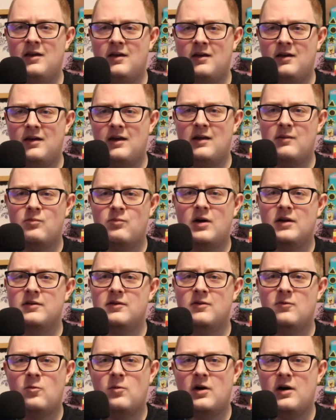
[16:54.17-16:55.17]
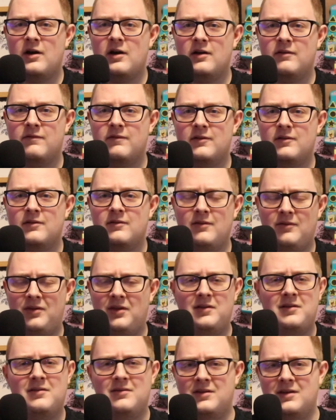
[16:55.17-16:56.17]
and pregnant wife, and
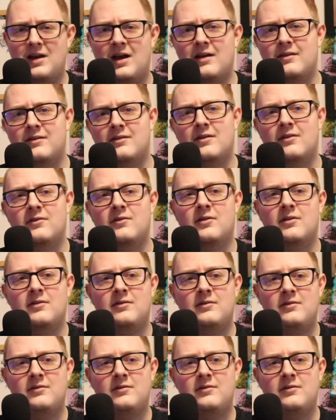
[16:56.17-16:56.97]
the guy's such a